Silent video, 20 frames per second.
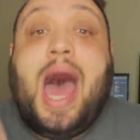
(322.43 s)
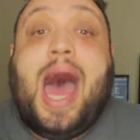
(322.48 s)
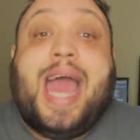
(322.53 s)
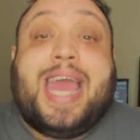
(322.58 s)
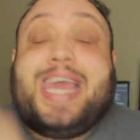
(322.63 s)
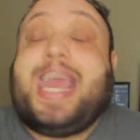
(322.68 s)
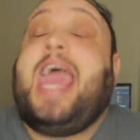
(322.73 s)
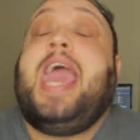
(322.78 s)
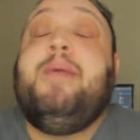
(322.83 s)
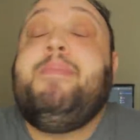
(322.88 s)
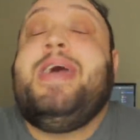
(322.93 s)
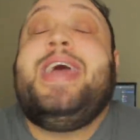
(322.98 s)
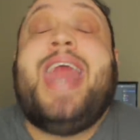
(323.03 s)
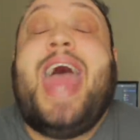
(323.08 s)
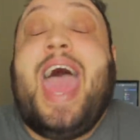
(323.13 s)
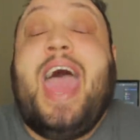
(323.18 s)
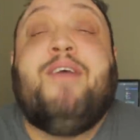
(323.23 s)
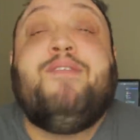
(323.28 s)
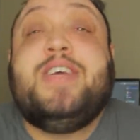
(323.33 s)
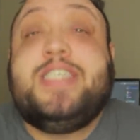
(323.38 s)
I came in
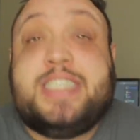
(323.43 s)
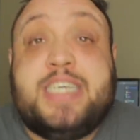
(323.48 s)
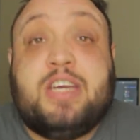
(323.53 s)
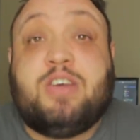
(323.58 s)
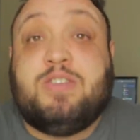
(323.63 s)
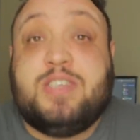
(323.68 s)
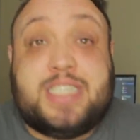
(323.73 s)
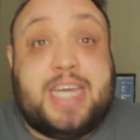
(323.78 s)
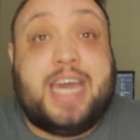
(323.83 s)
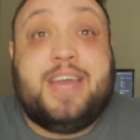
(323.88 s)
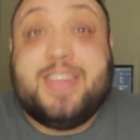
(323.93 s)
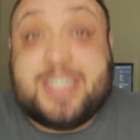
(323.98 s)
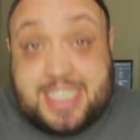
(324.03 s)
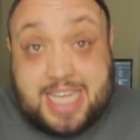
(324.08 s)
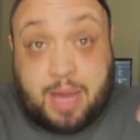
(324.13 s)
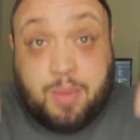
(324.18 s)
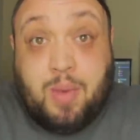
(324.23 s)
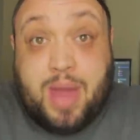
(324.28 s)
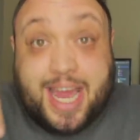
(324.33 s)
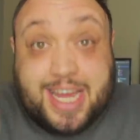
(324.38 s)
every single day, the
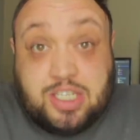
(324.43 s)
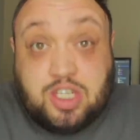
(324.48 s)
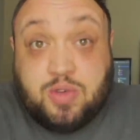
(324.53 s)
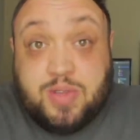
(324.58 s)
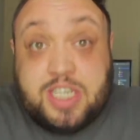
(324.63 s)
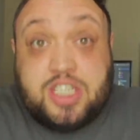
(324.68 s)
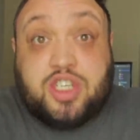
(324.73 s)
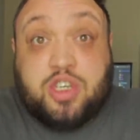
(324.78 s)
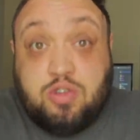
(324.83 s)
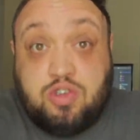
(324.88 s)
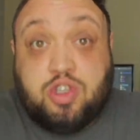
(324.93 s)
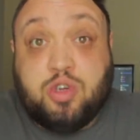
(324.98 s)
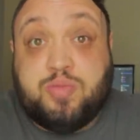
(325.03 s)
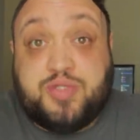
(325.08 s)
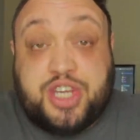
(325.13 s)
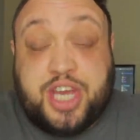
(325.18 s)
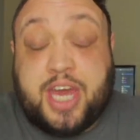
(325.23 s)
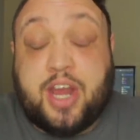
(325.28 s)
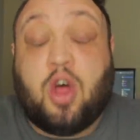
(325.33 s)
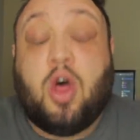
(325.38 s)
same way I do this
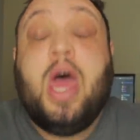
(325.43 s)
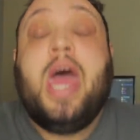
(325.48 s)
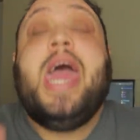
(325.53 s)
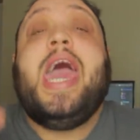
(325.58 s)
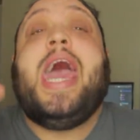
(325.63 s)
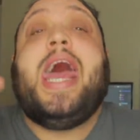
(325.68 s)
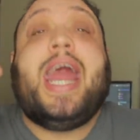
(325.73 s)
YouTube channel,